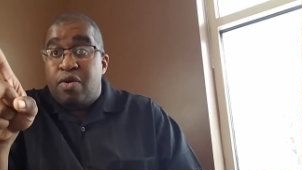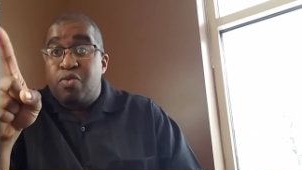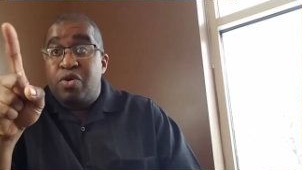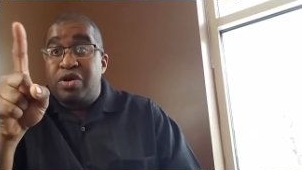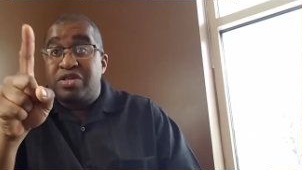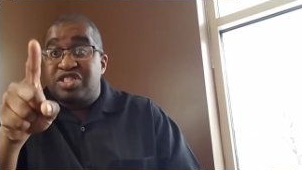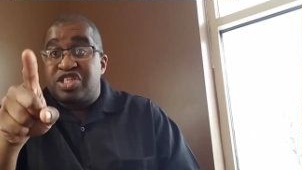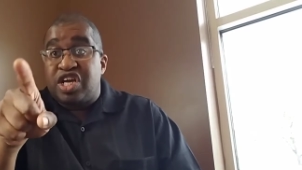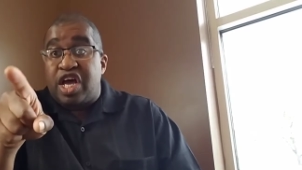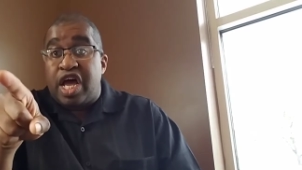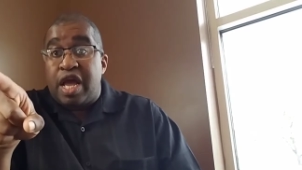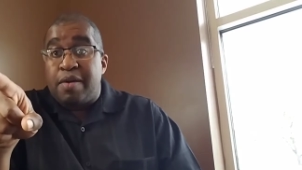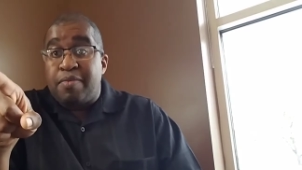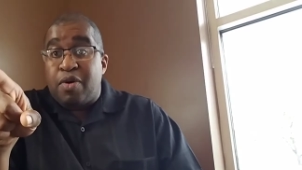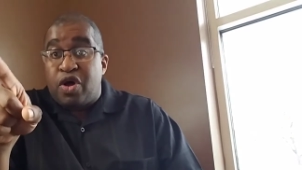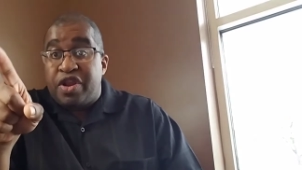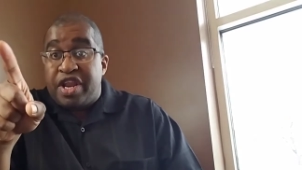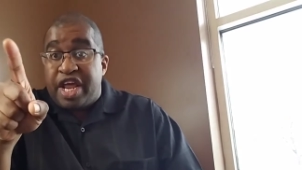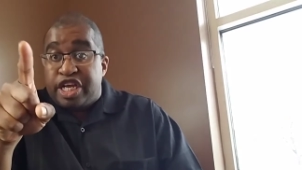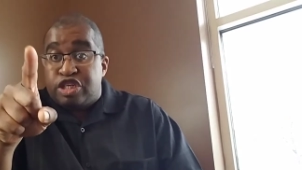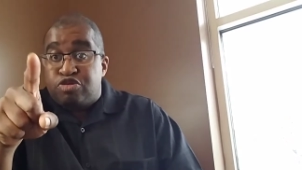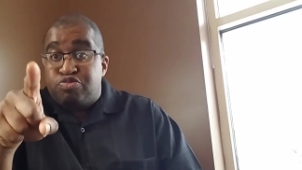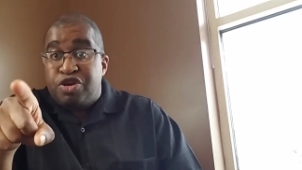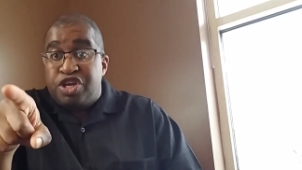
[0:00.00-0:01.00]
Real Time on
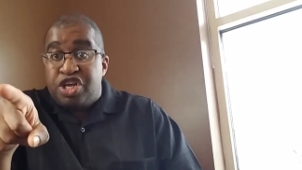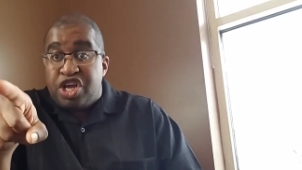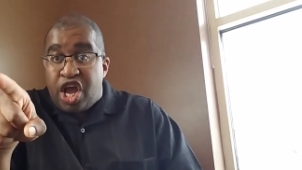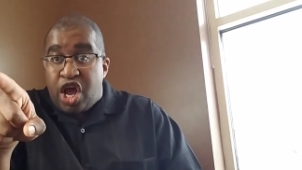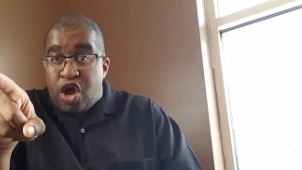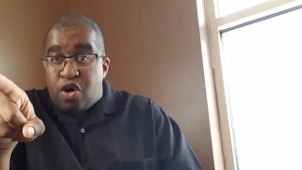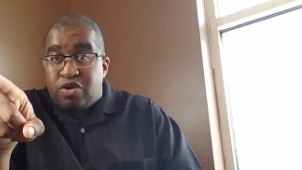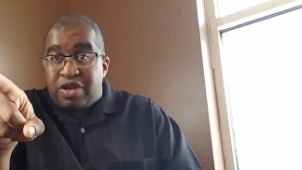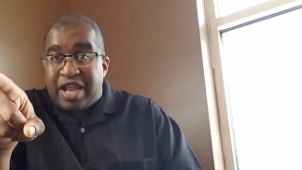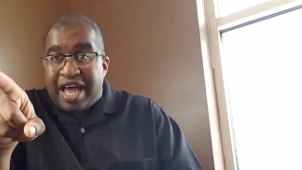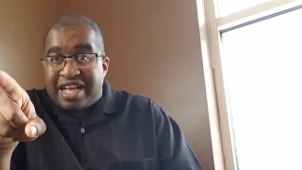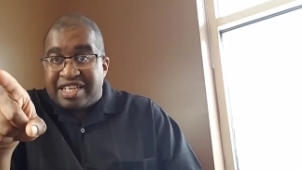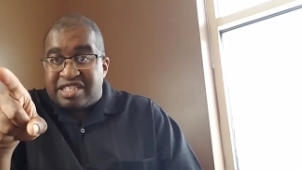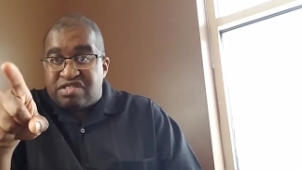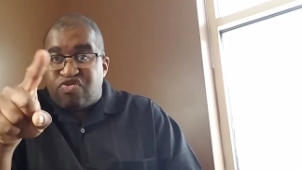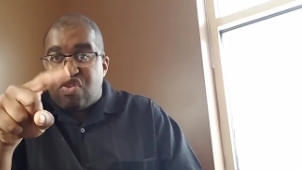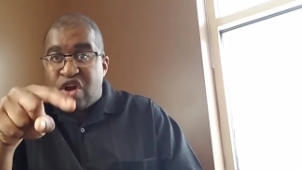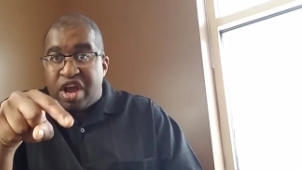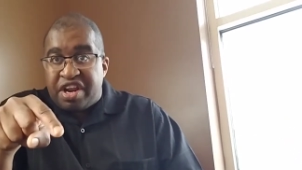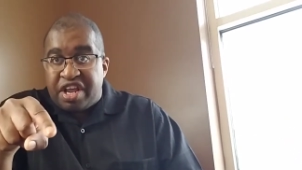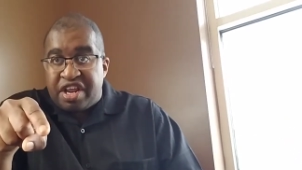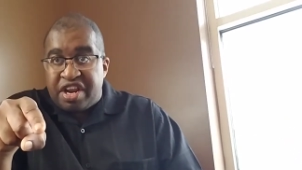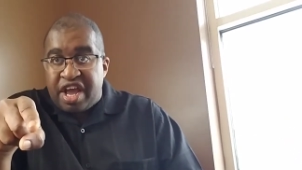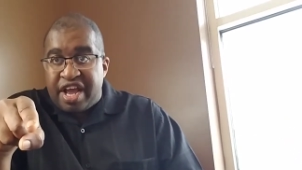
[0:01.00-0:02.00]
HBO last
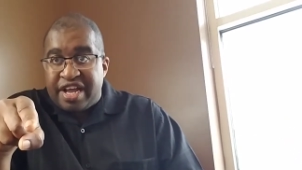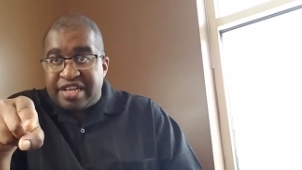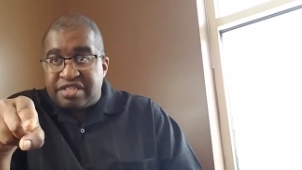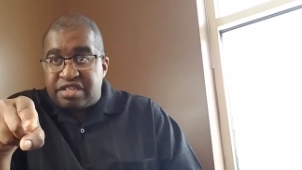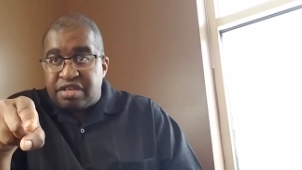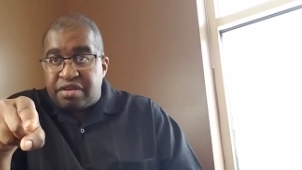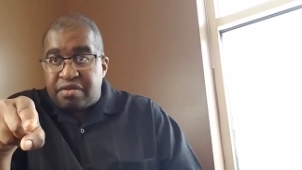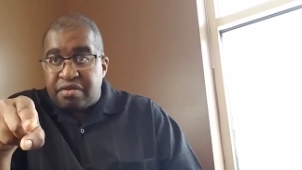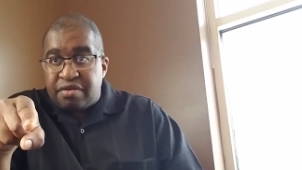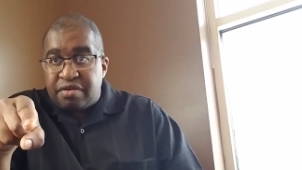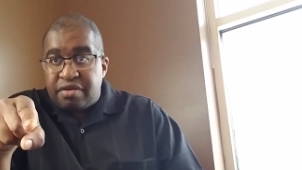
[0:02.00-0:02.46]
Friday night.